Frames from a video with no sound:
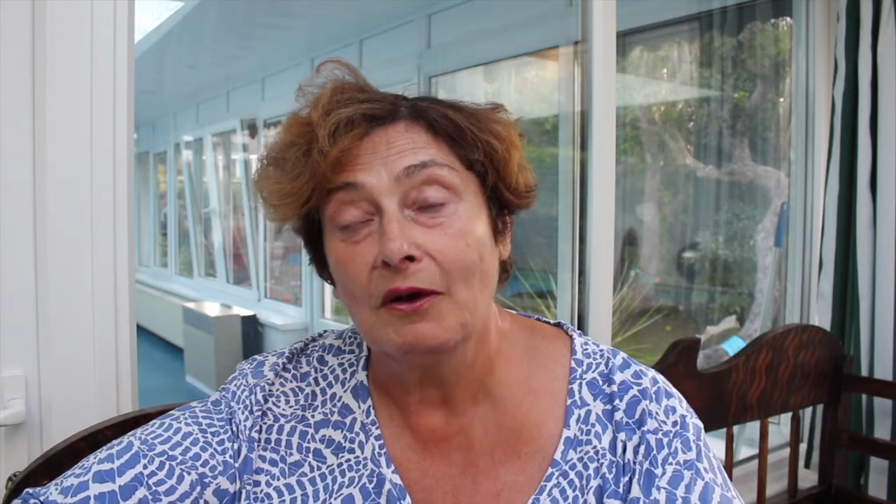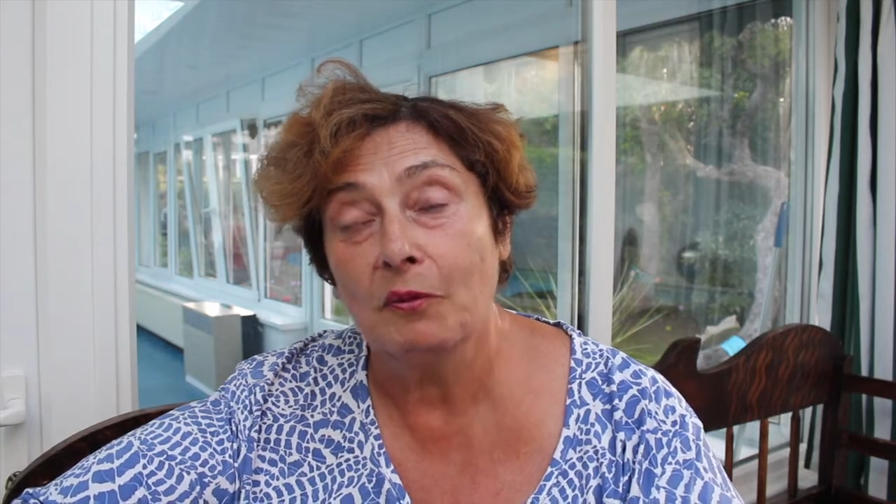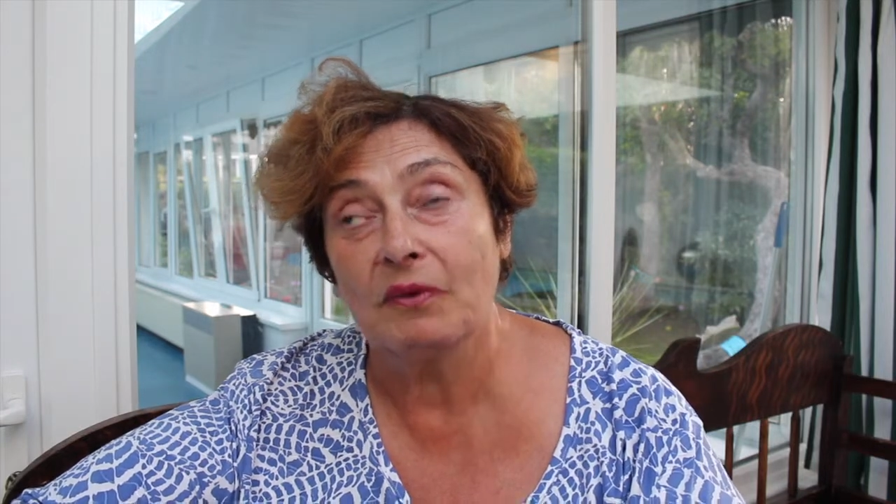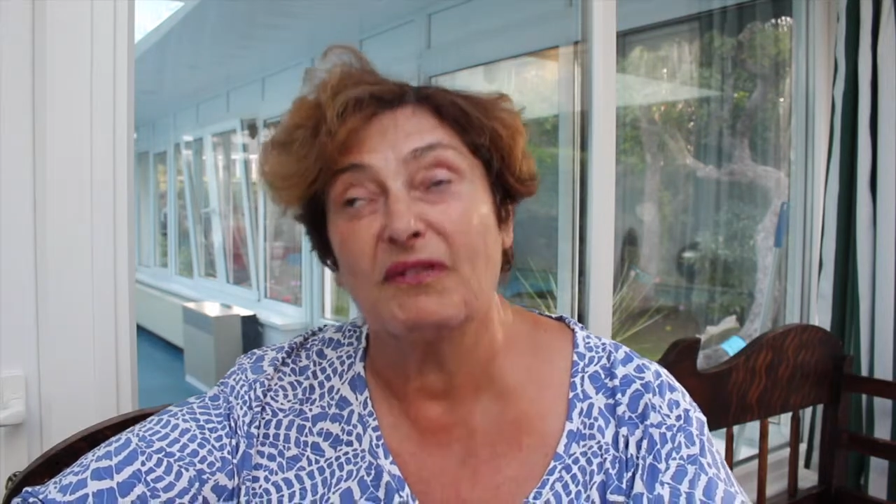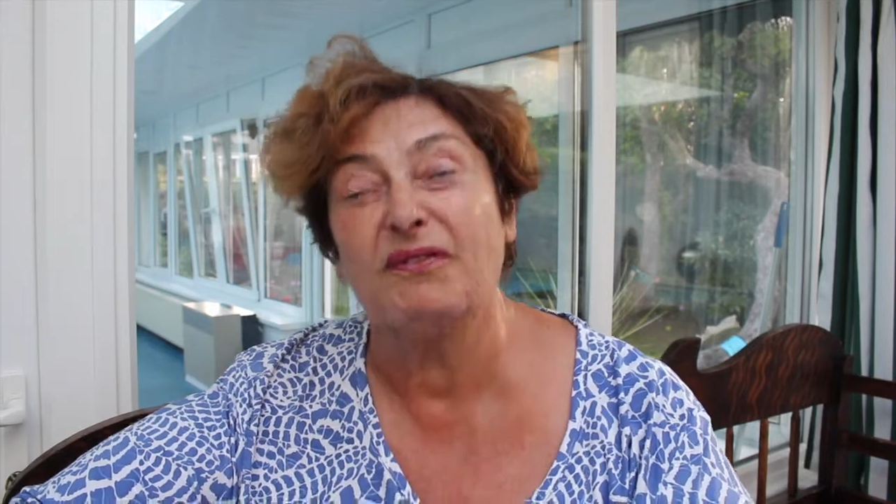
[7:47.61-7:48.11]

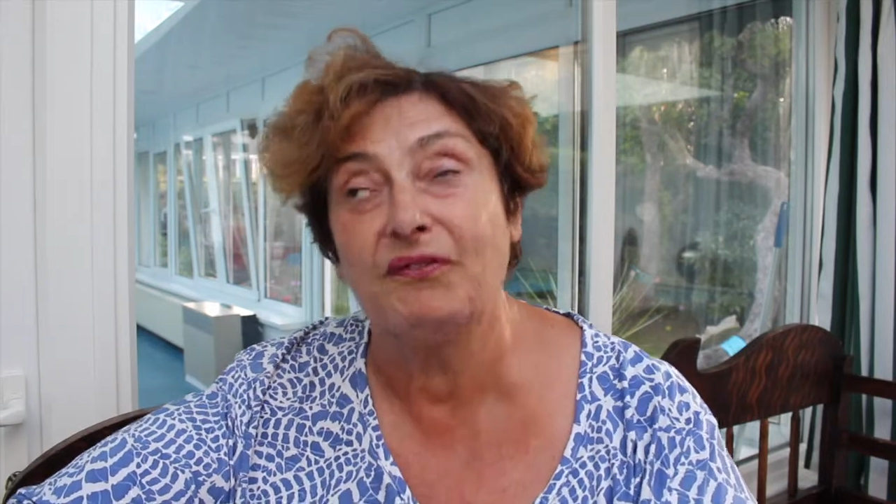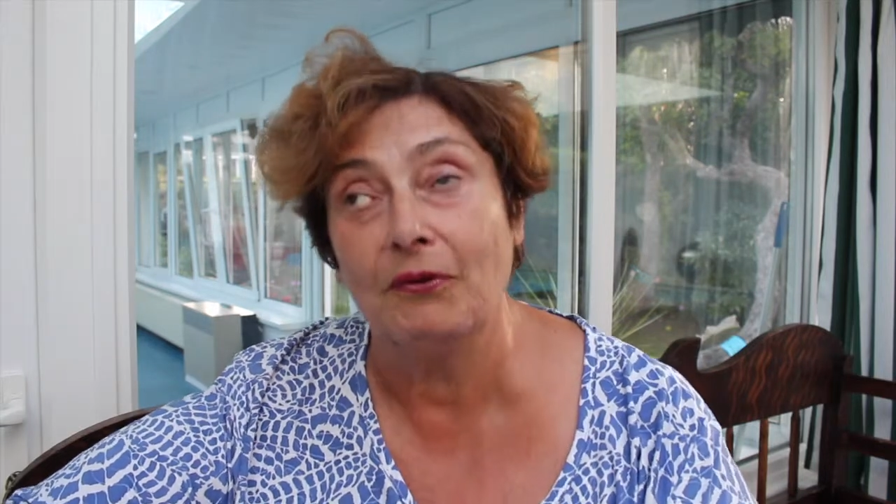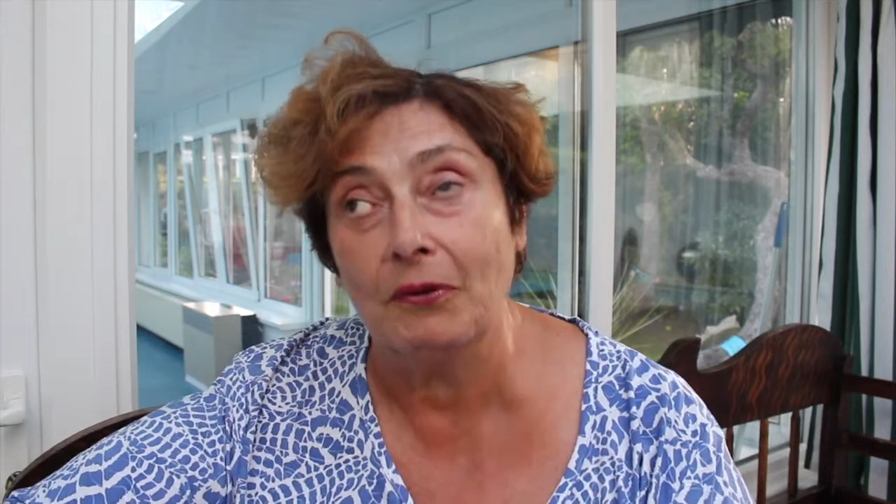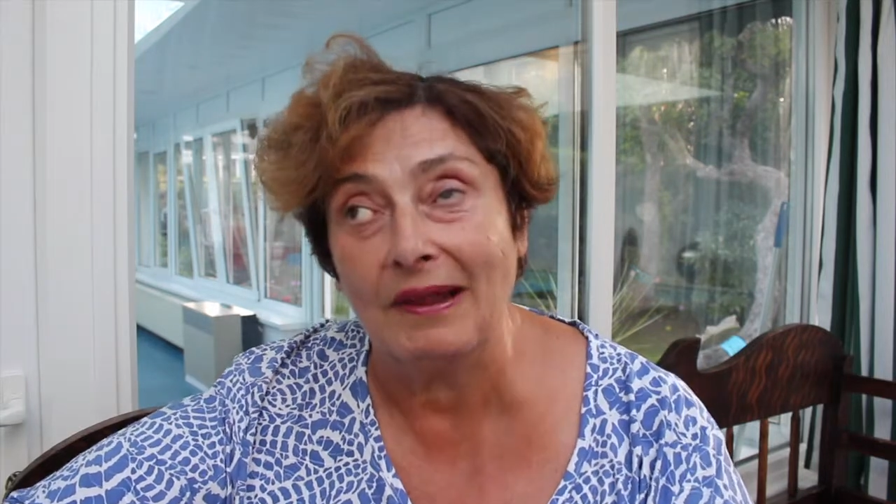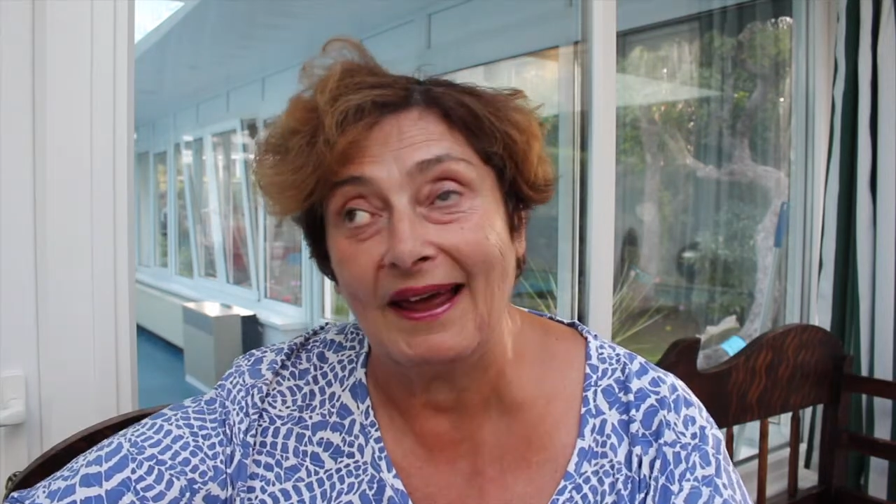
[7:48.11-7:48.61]
with a
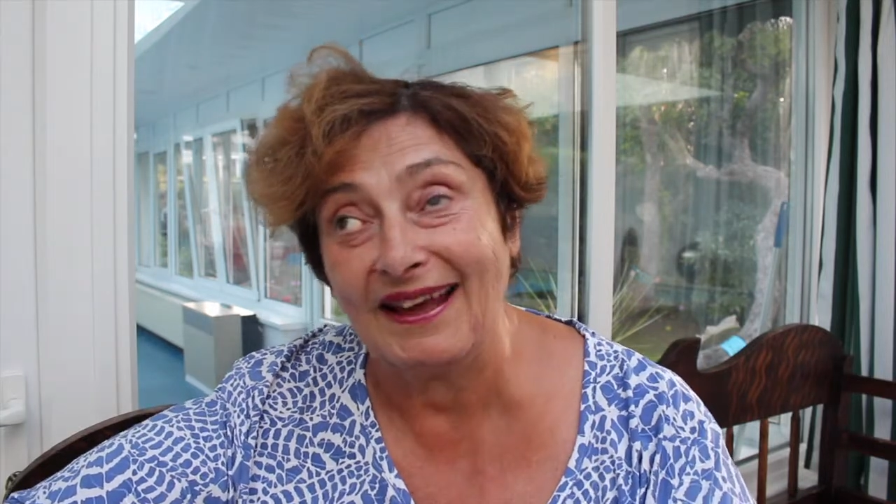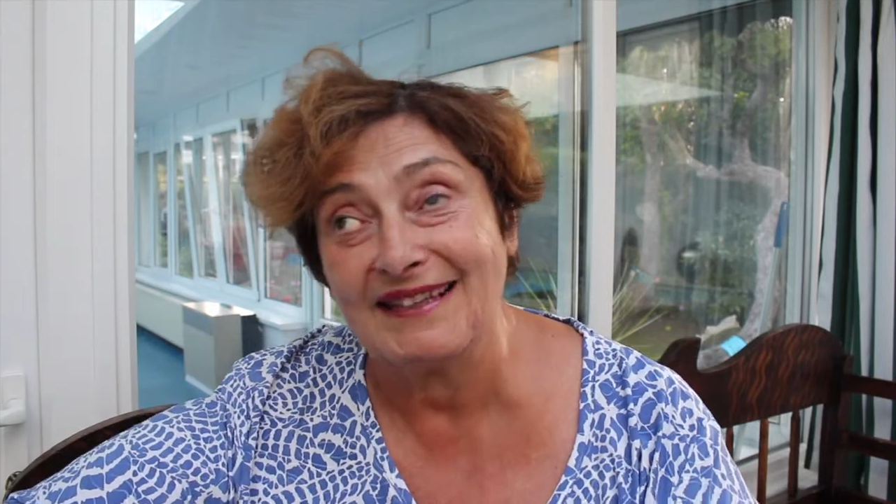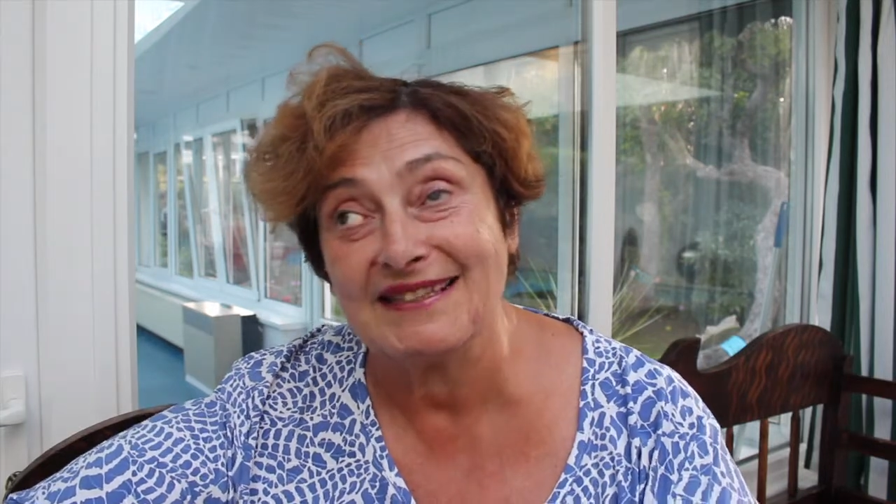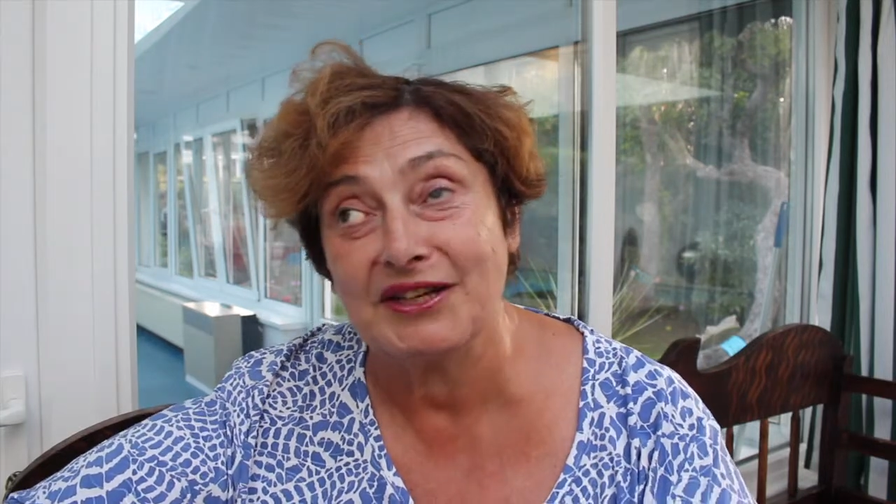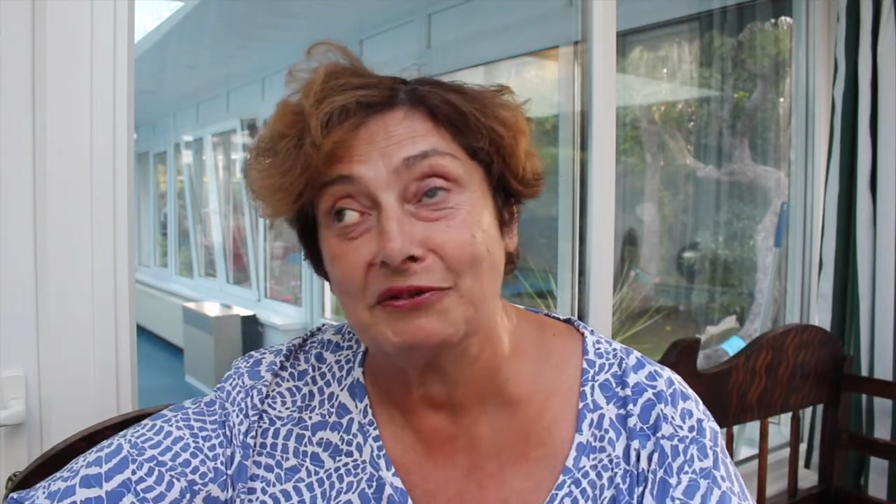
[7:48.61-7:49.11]
full air-sea